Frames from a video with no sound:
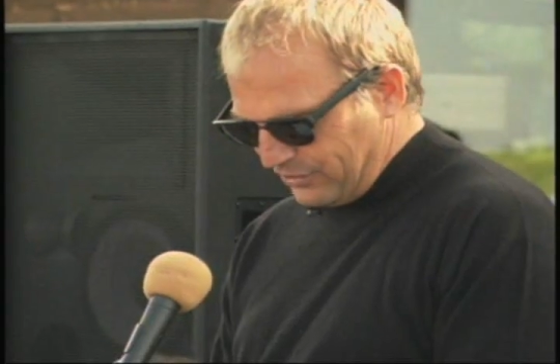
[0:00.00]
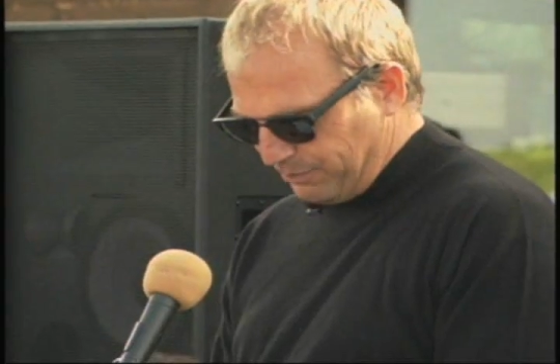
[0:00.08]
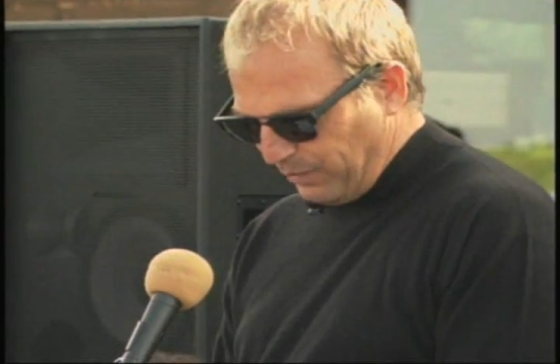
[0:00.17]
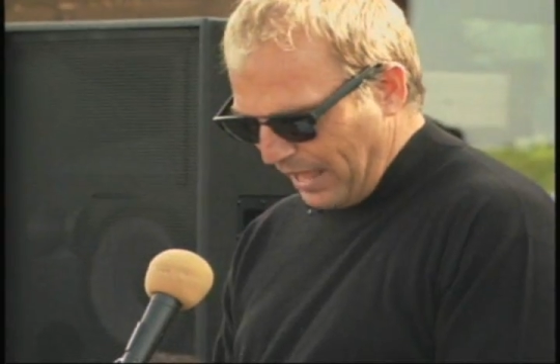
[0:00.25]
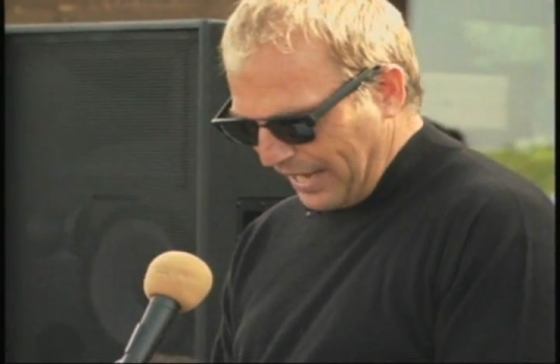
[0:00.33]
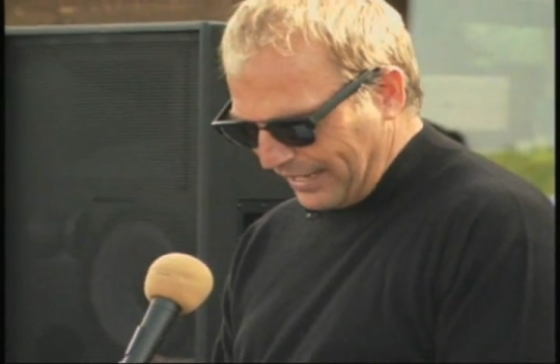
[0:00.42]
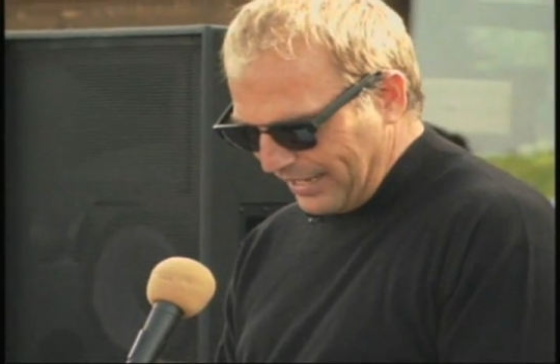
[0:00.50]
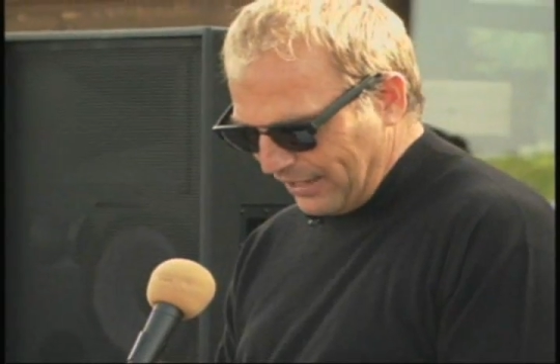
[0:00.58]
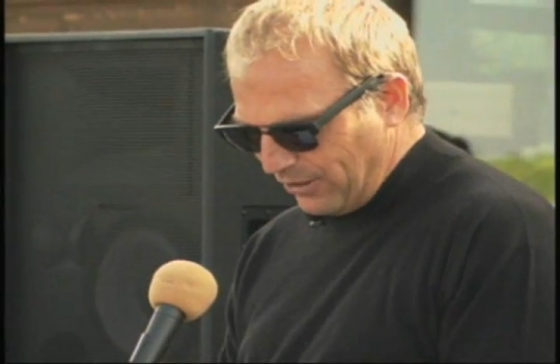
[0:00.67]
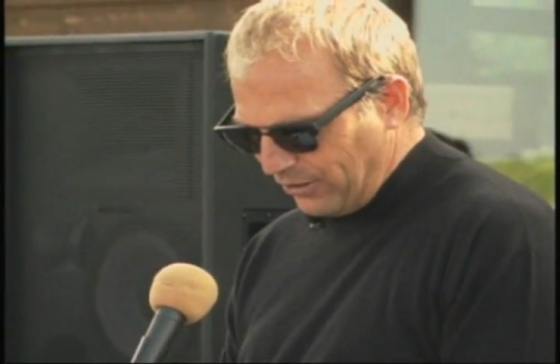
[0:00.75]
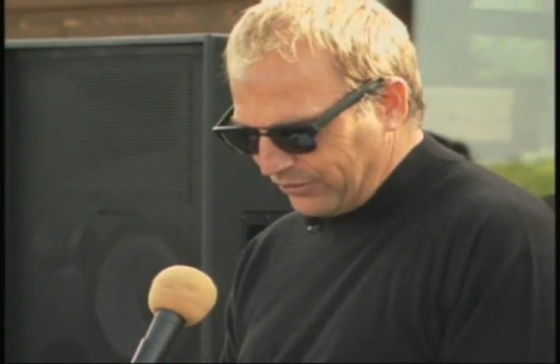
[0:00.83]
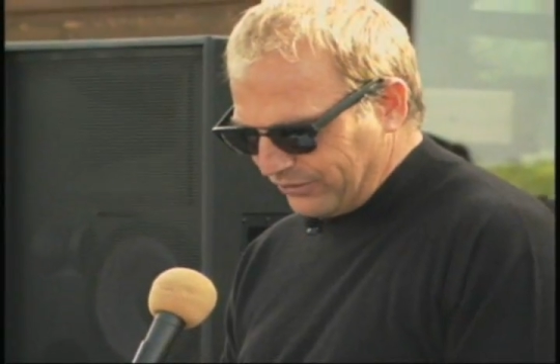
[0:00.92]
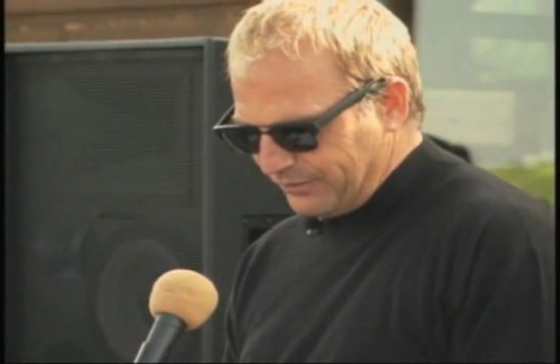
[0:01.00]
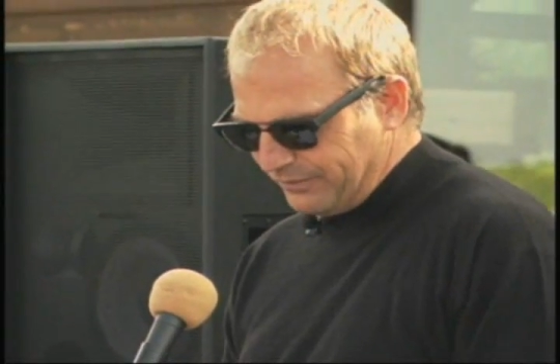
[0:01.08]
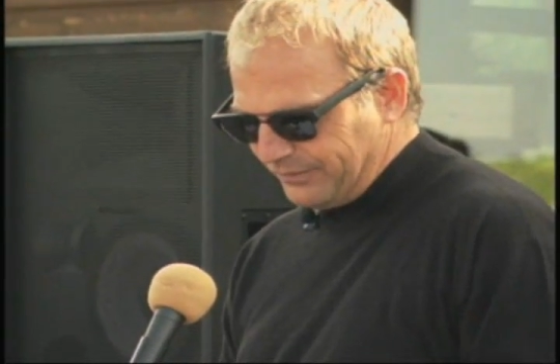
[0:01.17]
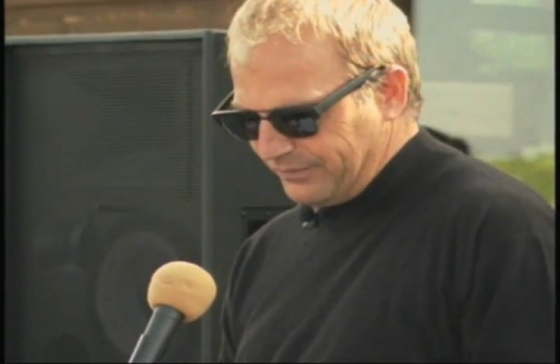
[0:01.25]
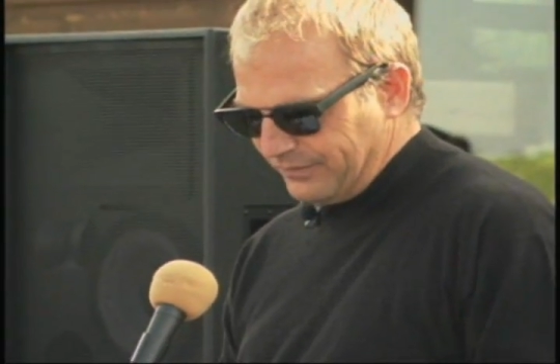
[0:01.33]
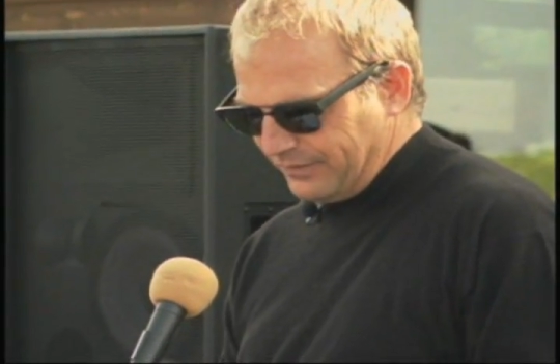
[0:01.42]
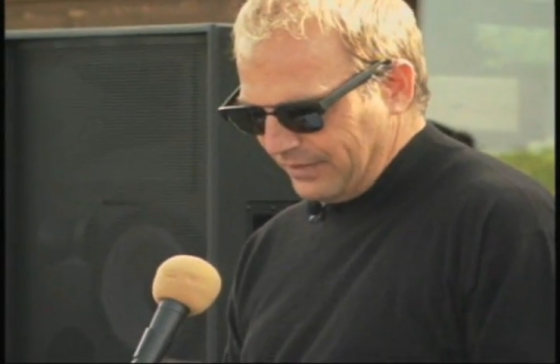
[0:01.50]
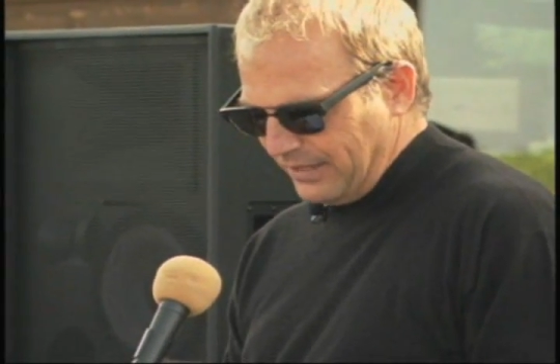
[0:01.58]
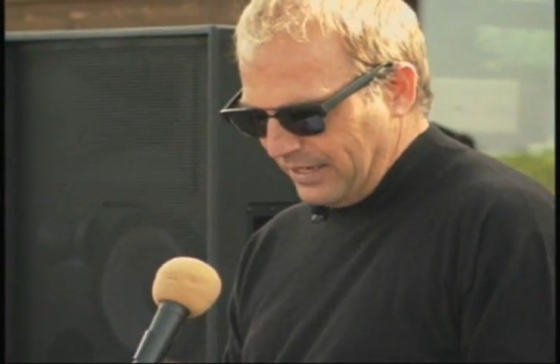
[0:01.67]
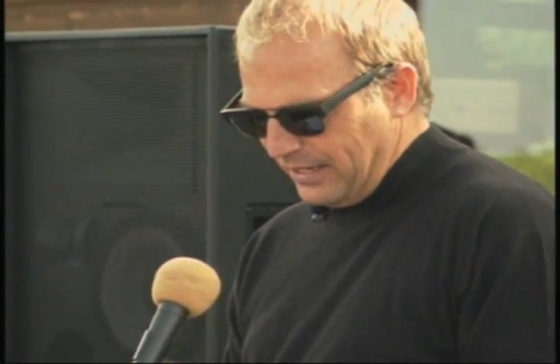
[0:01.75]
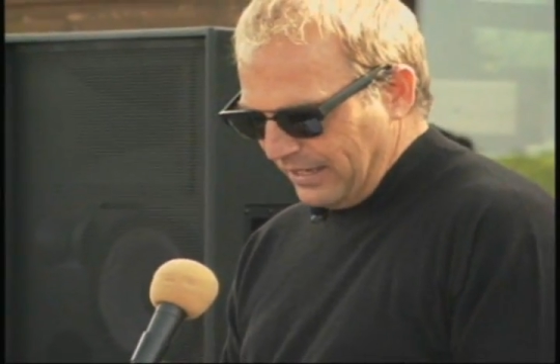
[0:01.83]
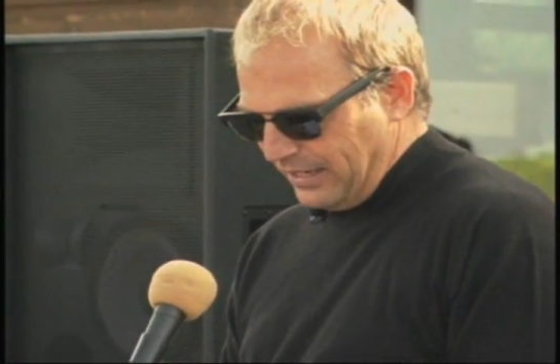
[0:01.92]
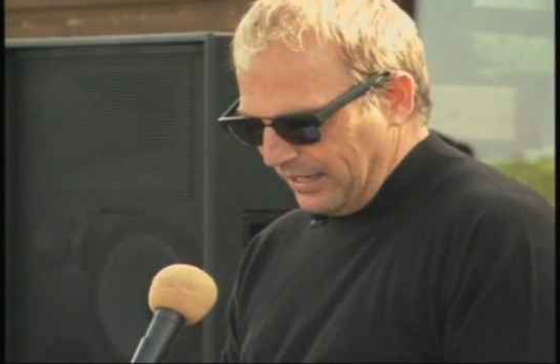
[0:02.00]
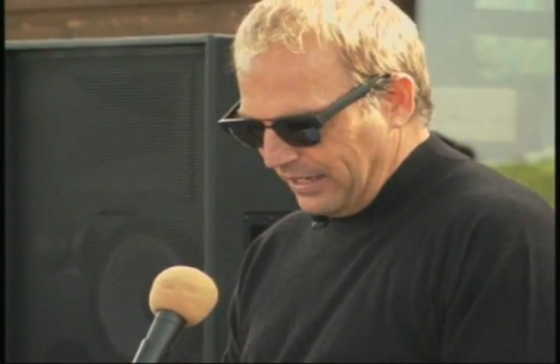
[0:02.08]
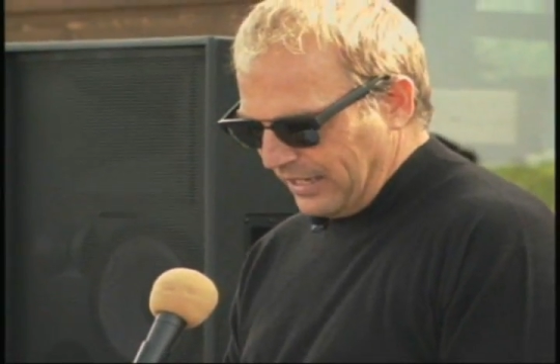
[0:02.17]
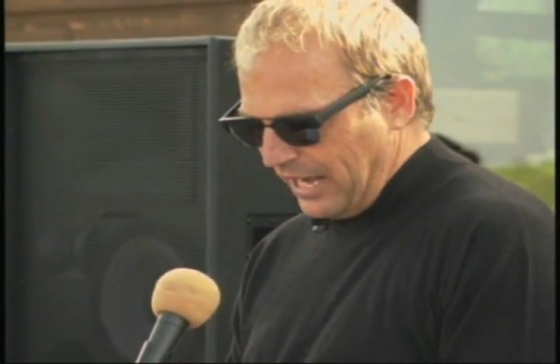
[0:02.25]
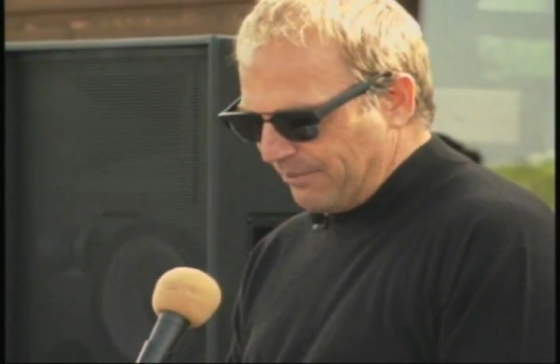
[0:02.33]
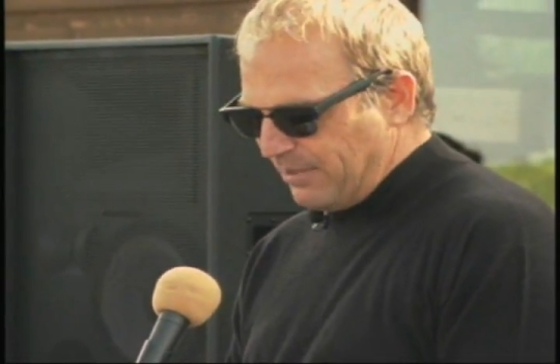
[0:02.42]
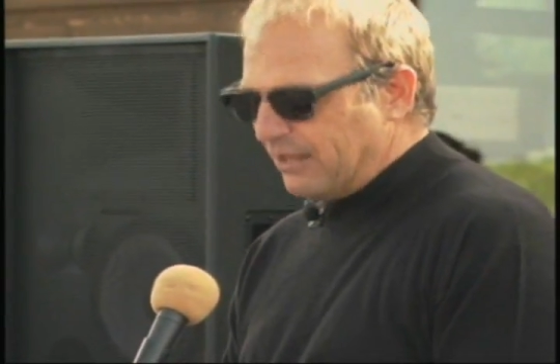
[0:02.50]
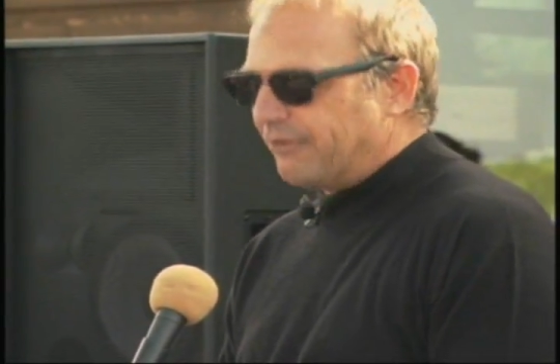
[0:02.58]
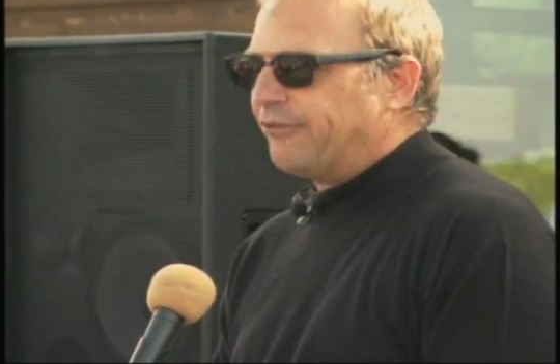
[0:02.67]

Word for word: These Black Hills gave